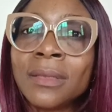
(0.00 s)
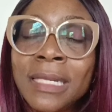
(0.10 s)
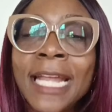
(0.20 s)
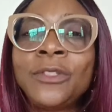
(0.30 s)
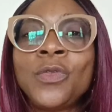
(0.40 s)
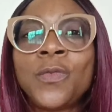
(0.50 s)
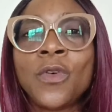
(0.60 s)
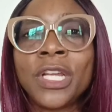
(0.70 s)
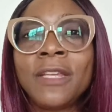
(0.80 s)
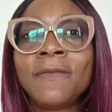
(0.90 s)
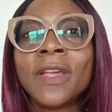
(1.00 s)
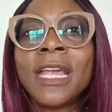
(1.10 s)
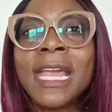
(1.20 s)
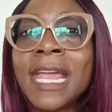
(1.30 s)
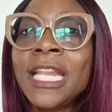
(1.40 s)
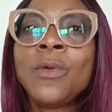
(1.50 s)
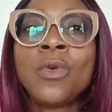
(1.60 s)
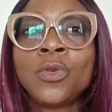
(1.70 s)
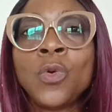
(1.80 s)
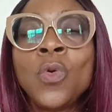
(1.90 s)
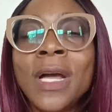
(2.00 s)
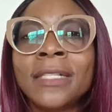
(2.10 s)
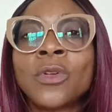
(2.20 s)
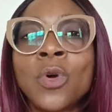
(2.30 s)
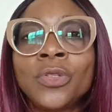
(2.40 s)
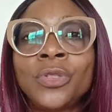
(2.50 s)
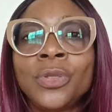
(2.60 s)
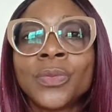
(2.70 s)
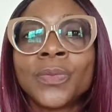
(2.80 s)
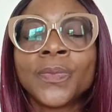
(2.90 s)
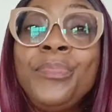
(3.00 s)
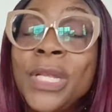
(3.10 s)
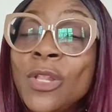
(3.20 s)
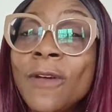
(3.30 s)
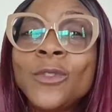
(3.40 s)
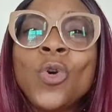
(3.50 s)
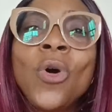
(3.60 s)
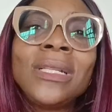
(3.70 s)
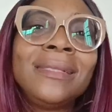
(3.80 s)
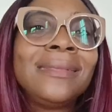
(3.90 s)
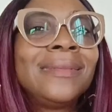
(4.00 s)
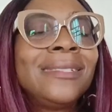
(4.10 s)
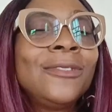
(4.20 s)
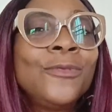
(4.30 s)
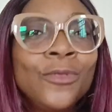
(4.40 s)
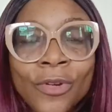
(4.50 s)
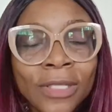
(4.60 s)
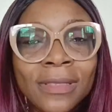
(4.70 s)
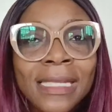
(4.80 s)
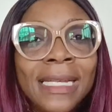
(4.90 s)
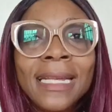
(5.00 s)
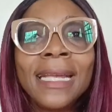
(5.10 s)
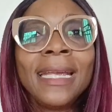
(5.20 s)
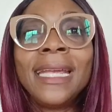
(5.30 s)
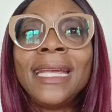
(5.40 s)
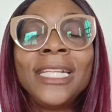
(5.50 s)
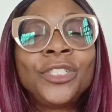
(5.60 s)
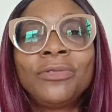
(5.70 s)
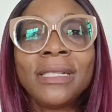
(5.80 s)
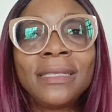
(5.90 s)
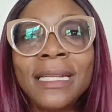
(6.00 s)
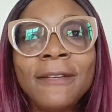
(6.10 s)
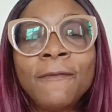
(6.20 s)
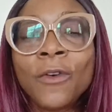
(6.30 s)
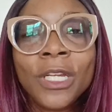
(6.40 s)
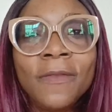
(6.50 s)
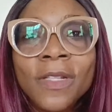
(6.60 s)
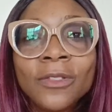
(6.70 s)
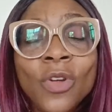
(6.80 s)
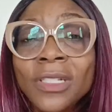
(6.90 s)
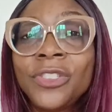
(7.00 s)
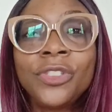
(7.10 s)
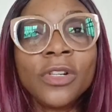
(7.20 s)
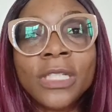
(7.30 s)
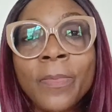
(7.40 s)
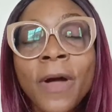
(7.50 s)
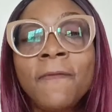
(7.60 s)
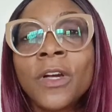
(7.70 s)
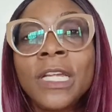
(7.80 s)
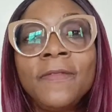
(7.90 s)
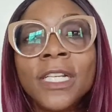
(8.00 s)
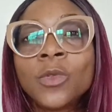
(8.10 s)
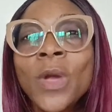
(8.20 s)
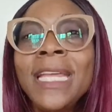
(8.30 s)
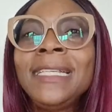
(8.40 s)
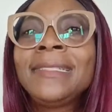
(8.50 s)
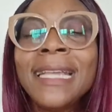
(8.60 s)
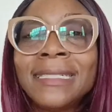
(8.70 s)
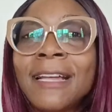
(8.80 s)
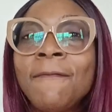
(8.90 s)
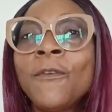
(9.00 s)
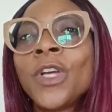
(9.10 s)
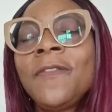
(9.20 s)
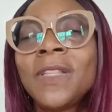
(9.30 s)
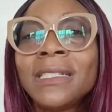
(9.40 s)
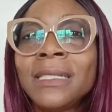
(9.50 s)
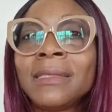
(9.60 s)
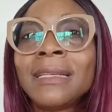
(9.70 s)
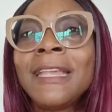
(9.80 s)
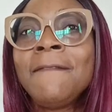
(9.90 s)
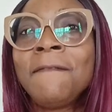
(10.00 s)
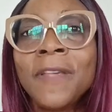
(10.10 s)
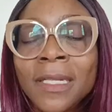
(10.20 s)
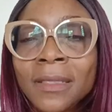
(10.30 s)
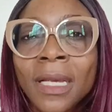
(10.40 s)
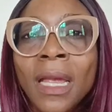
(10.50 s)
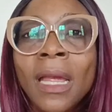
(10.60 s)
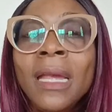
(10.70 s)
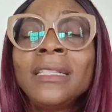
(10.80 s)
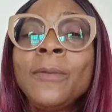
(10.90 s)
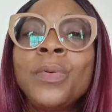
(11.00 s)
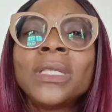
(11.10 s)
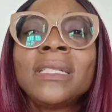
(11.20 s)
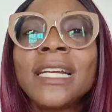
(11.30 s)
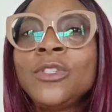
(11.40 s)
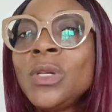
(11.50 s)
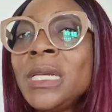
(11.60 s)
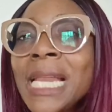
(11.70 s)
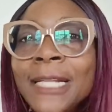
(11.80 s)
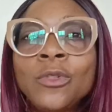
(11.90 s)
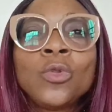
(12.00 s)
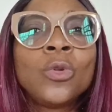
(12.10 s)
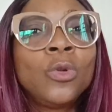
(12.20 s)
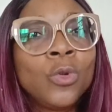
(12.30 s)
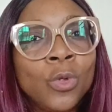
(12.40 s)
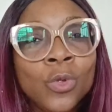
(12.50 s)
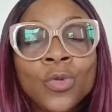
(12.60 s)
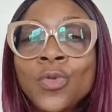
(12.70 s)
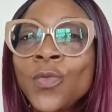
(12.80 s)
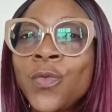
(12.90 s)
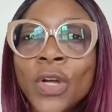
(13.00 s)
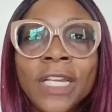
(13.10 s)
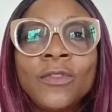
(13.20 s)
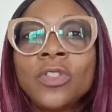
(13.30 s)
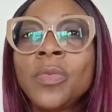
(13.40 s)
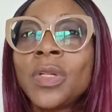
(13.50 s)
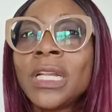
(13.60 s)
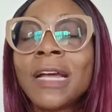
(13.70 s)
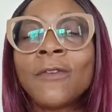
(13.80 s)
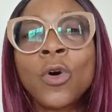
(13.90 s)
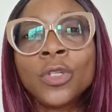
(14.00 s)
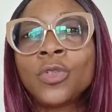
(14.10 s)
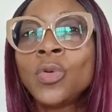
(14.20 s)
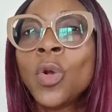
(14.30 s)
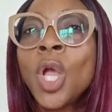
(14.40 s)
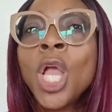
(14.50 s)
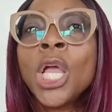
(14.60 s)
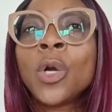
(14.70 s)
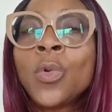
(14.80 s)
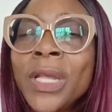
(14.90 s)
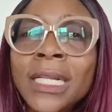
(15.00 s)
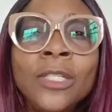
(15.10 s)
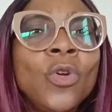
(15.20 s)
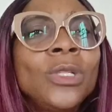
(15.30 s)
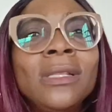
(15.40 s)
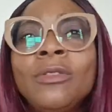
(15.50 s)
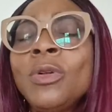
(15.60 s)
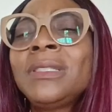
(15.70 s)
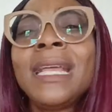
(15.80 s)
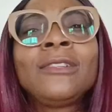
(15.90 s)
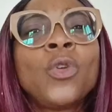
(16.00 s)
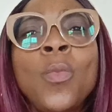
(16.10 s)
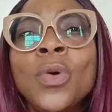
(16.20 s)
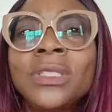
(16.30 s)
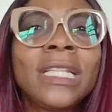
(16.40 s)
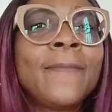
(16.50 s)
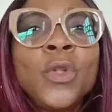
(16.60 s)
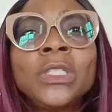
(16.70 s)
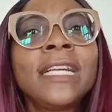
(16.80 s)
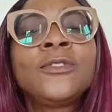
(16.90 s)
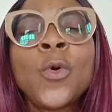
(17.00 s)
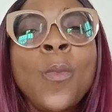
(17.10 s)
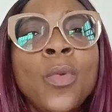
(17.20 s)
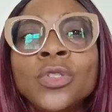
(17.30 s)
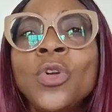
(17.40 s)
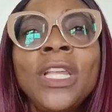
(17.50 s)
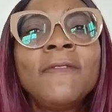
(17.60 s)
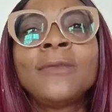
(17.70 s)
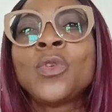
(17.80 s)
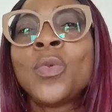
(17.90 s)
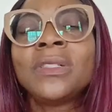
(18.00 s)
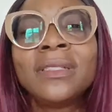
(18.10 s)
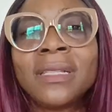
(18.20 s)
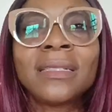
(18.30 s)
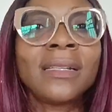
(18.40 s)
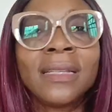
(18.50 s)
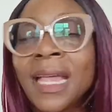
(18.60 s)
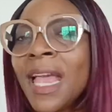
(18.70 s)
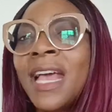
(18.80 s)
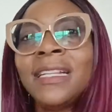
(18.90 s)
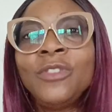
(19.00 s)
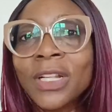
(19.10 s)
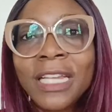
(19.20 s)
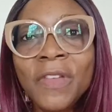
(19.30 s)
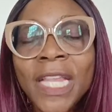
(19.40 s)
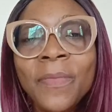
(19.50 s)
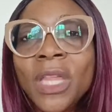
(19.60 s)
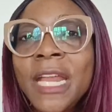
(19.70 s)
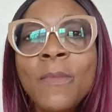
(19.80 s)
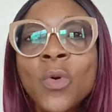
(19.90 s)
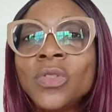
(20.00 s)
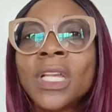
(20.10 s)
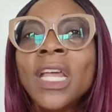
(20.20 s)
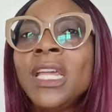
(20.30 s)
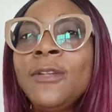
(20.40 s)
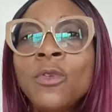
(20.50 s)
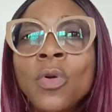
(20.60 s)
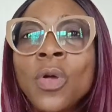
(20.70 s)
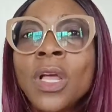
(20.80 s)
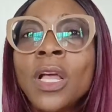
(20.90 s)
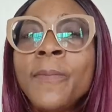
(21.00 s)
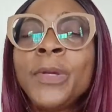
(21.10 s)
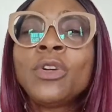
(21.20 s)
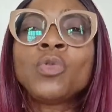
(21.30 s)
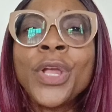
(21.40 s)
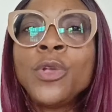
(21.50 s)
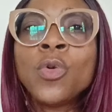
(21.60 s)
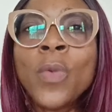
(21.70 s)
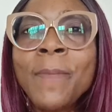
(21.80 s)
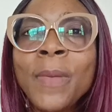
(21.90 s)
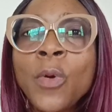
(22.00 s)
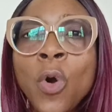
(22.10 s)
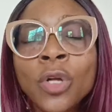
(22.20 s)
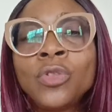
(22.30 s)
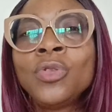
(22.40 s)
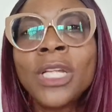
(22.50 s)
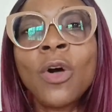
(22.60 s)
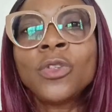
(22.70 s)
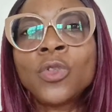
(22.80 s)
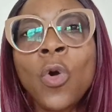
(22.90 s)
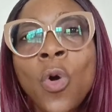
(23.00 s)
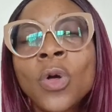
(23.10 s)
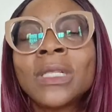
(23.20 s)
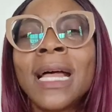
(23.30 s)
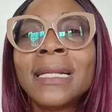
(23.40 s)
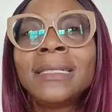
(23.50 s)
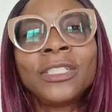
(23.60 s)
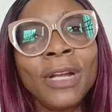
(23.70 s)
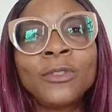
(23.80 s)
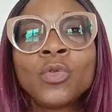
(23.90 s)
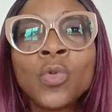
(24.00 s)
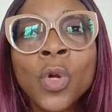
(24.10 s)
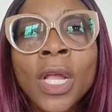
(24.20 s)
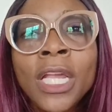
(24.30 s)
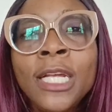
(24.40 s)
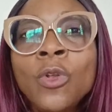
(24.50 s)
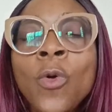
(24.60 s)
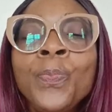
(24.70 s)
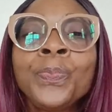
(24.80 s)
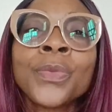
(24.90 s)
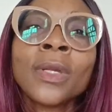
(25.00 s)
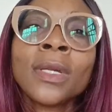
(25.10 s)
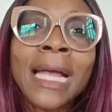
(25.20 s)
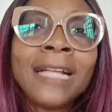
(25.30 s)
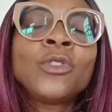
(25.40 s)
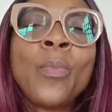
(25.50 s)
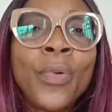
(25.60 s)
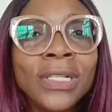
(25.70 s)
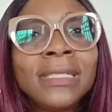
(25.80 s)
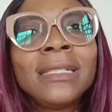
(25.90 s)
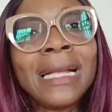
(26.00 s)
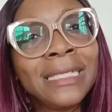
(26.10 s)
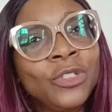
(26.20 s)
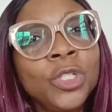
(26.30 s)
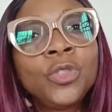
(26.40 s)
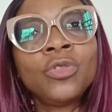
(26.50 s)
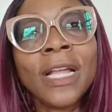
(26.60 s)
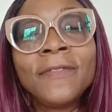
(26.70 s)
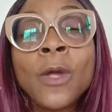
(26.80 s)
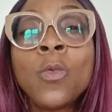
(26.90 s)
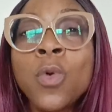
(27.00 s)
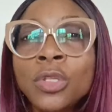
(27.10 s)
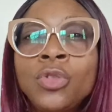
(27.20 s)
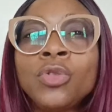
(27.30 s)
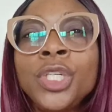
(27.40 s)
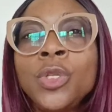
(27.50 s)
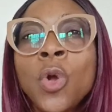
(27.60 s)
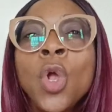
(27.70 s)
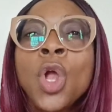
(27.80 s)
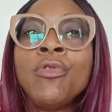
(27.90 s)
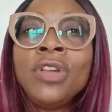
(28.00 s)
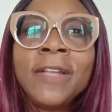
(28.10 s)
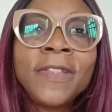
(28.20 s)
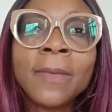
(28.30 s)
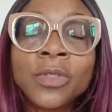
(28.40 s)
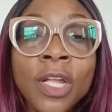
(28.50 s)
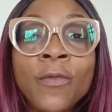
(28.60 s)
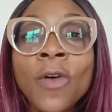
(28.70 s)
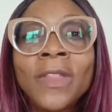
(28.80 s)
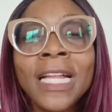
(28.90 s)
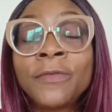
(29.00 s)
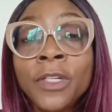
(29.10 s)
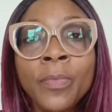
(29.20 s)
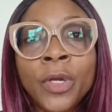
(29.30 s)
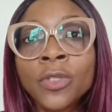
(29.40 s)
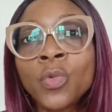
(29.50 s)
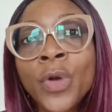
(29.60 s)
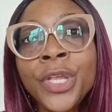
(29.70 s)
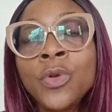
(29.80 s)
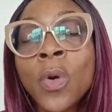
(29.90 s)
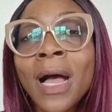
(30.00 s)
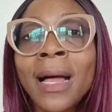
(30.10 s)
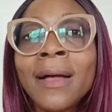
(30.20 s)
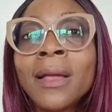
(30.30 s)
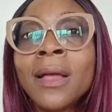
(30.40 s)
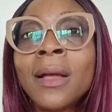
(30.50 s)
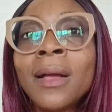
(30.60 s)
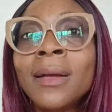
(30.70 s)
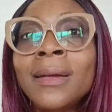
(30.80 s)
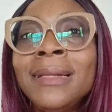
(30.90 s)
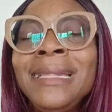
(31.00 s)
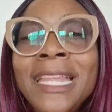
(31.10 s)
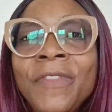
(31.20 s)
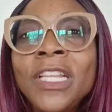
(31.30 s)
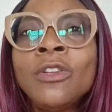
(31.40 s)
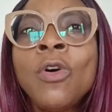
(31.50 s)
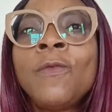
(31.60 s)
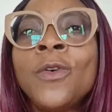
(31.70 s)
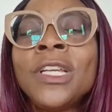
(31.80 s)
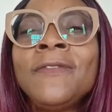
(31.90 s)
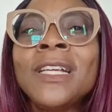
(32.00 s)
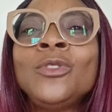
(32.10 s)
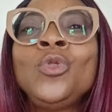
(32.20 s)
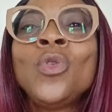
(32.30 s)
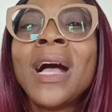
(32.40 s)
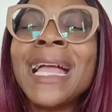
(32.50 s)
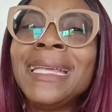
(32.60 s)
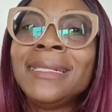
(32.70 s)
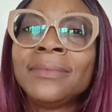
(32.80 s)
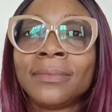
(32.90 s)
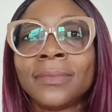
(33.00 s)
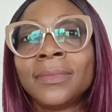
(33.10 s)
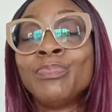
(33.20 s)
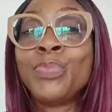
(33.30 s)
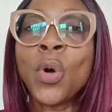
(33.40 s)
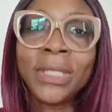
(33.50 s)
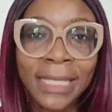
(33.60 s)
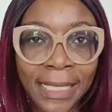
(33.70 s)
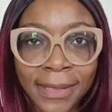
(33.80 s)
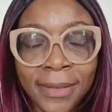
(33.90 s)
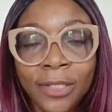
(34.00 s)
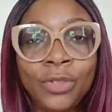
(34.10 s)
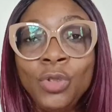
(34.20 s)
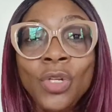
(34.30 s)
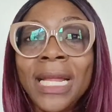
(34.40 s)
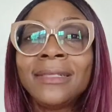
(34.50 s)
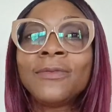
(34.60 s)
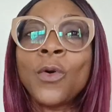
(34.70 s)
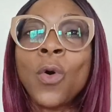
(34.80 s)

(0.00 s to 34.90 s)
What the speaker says: learn to forgive anyone who has hurt you. Lord, God is seriously interested in forgiveness. God is serious about forgiveness when he says that forgiveness is infinite. It's important that you learn to forgive those people that have hurt you quickly. Don't take so much time. Don't take so much. Don't give them so much distance and say you are giving them 3 months. You know, because when people hurt you, they also hurt and they try to, you know, at some point in as they journey through life, they want to, you know, relieve themselves of that freedom. Because when you are living in unforgiveness, you are in bondage. Do you know that